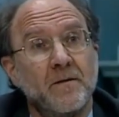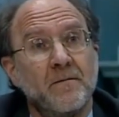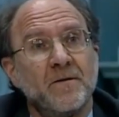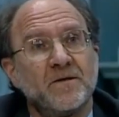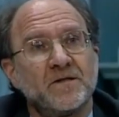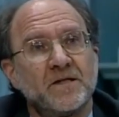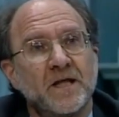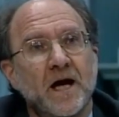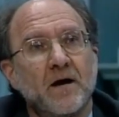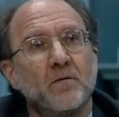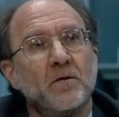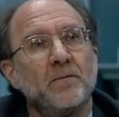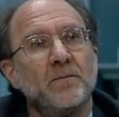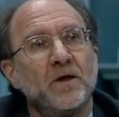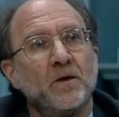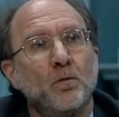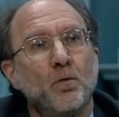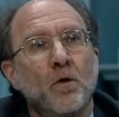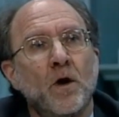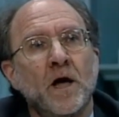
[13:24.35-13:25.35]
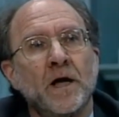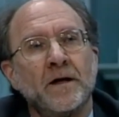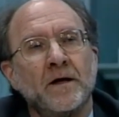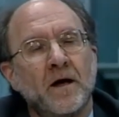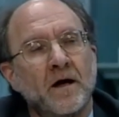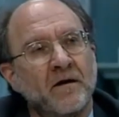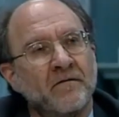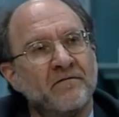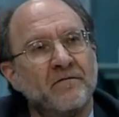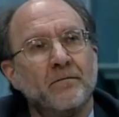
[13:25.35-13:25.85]
So that would be one
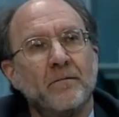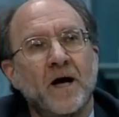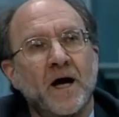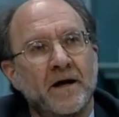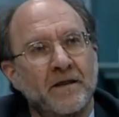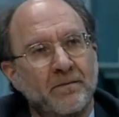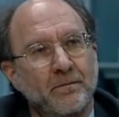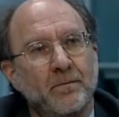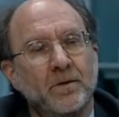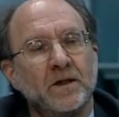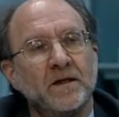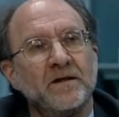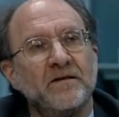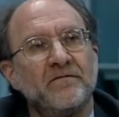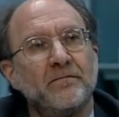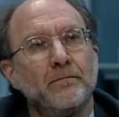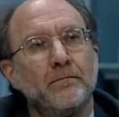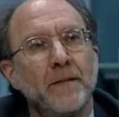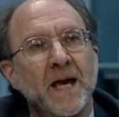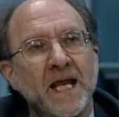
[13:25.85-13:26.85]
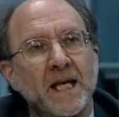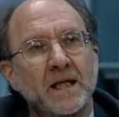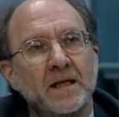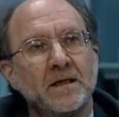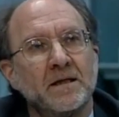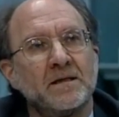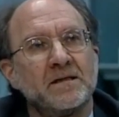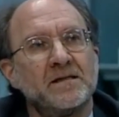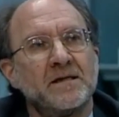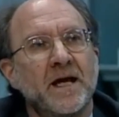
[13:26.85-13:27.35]
of, I believe, many
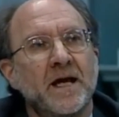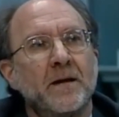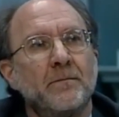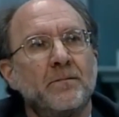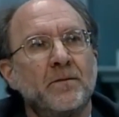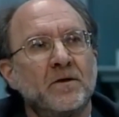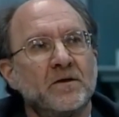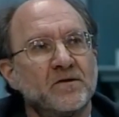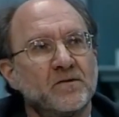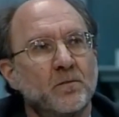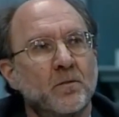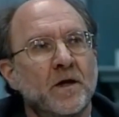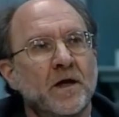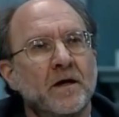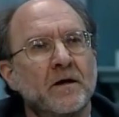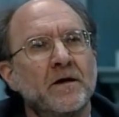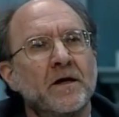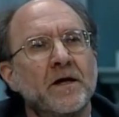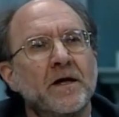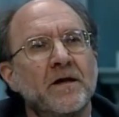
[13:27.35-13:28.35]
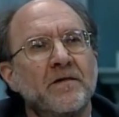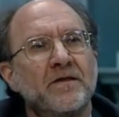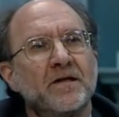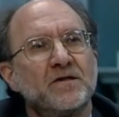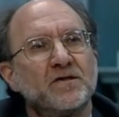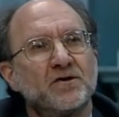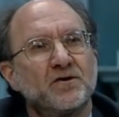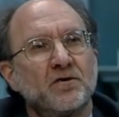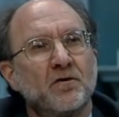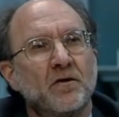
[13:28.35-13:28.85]
examples where
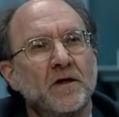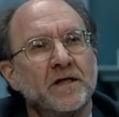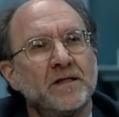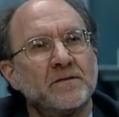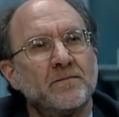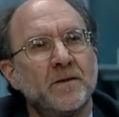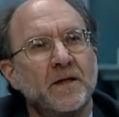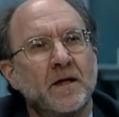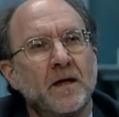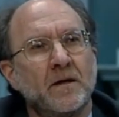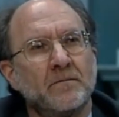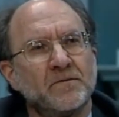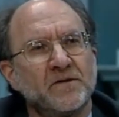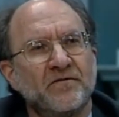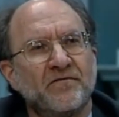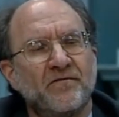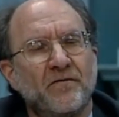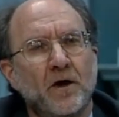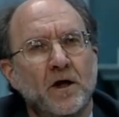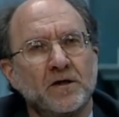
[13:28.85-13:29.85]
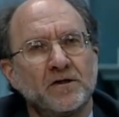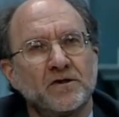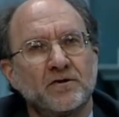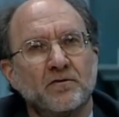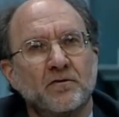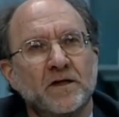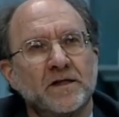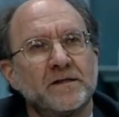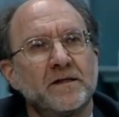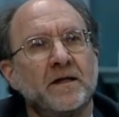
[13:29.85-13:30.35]
this choice becomes a false
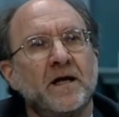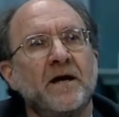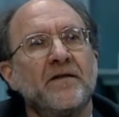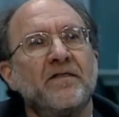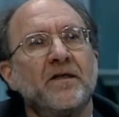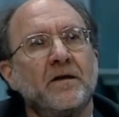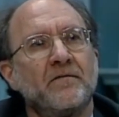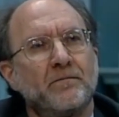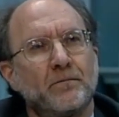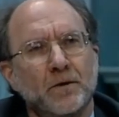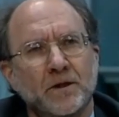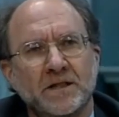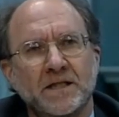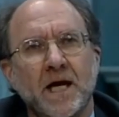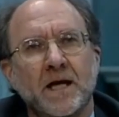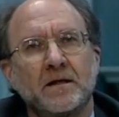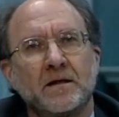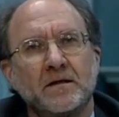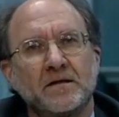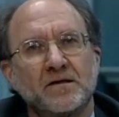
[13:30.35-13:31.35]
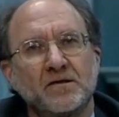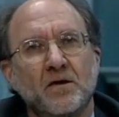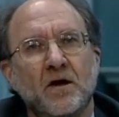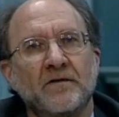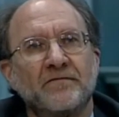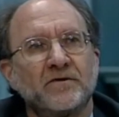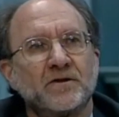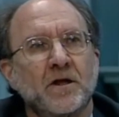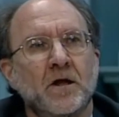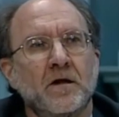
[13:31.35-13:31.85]
choice. And I think protecting
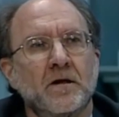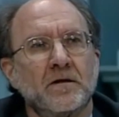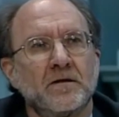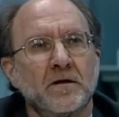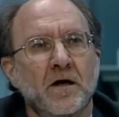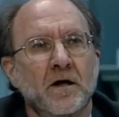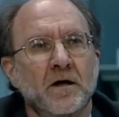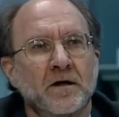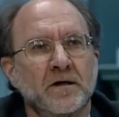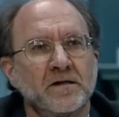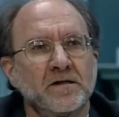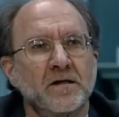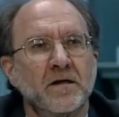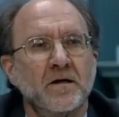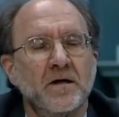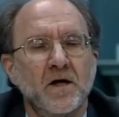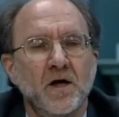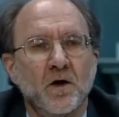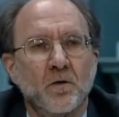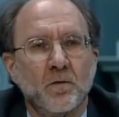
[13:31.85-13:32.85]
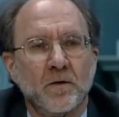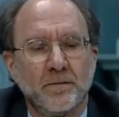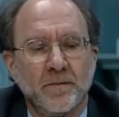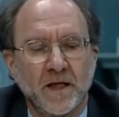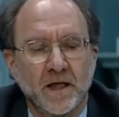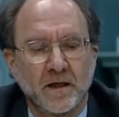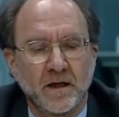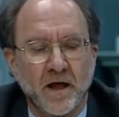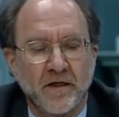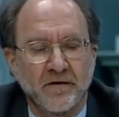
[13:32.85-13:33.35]
soft targets would
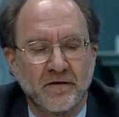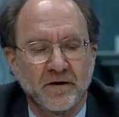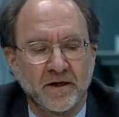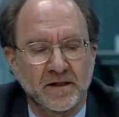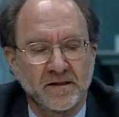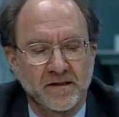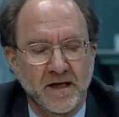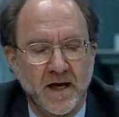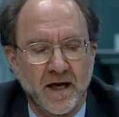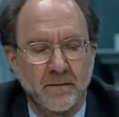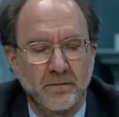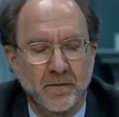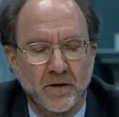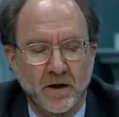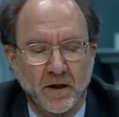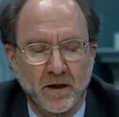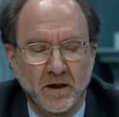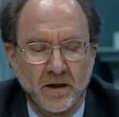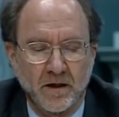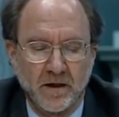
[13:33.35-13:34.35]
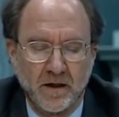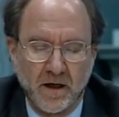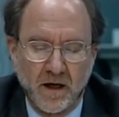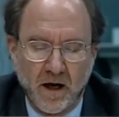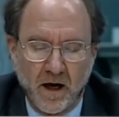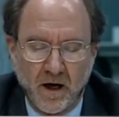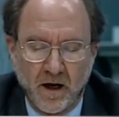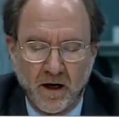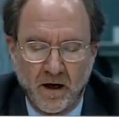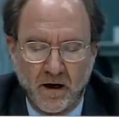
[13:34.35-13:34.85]
be another example
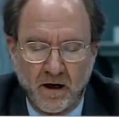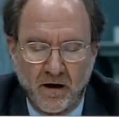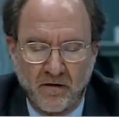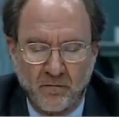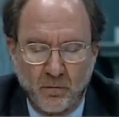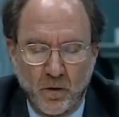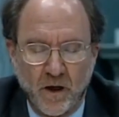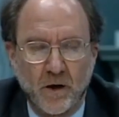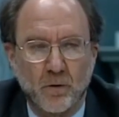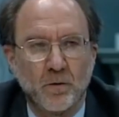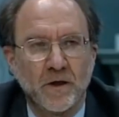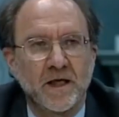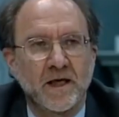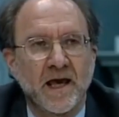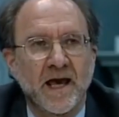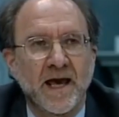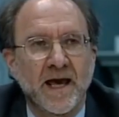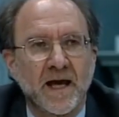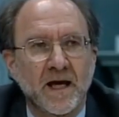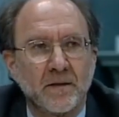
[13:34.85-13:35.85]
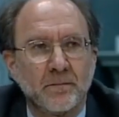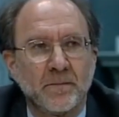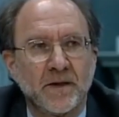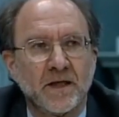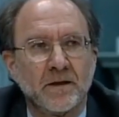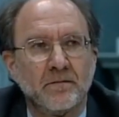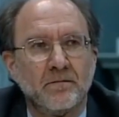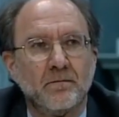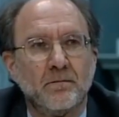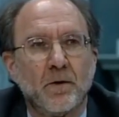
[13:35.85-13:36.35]
of where we can
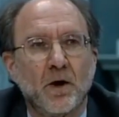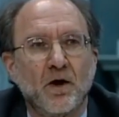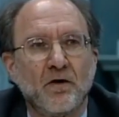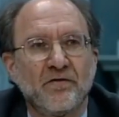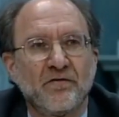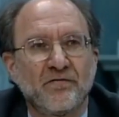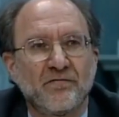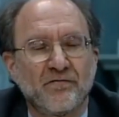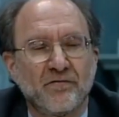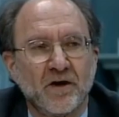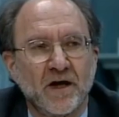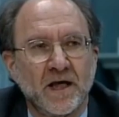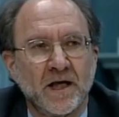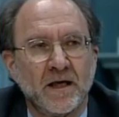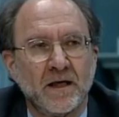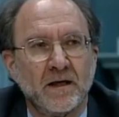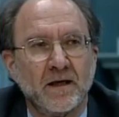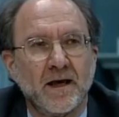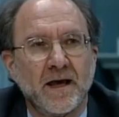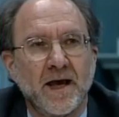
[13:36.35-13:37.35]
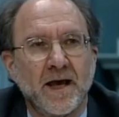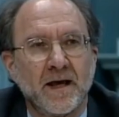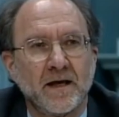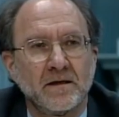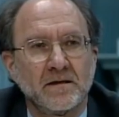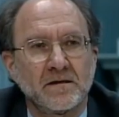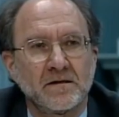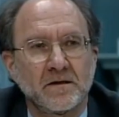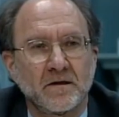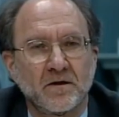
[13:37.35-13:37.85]
be both free
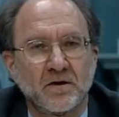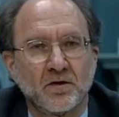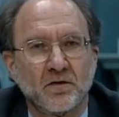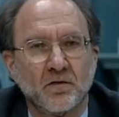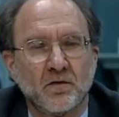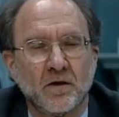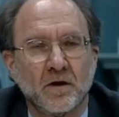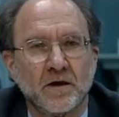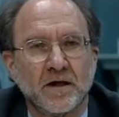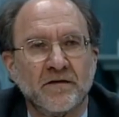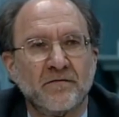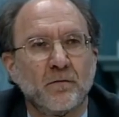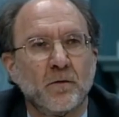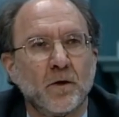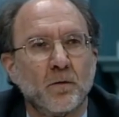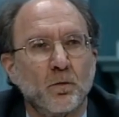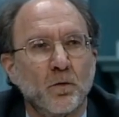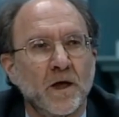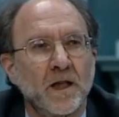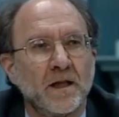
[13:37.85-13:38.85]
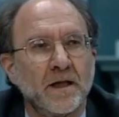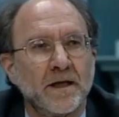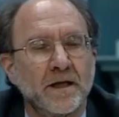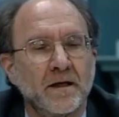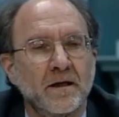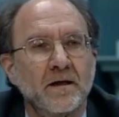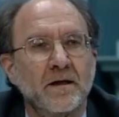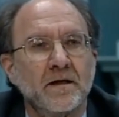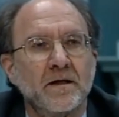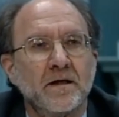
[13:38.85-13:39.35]
and secure if we're
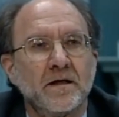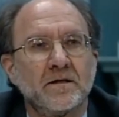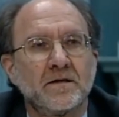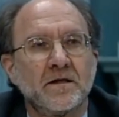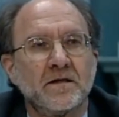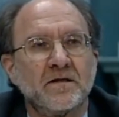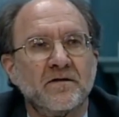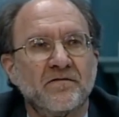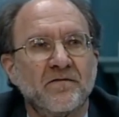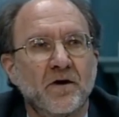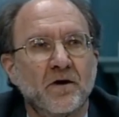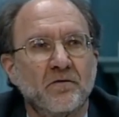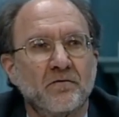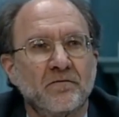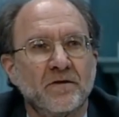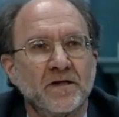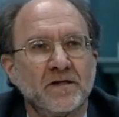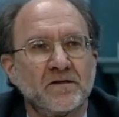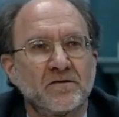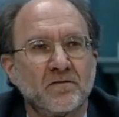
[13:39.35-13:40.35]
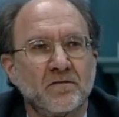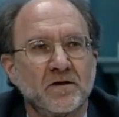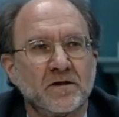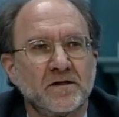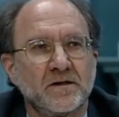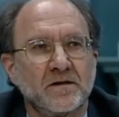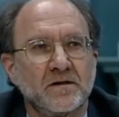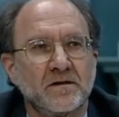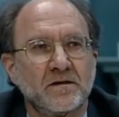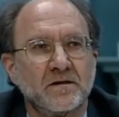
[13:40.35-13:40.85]
willing to devote
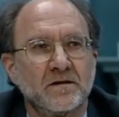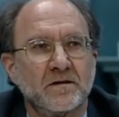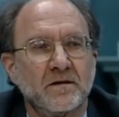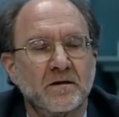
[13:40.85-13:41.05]
resources.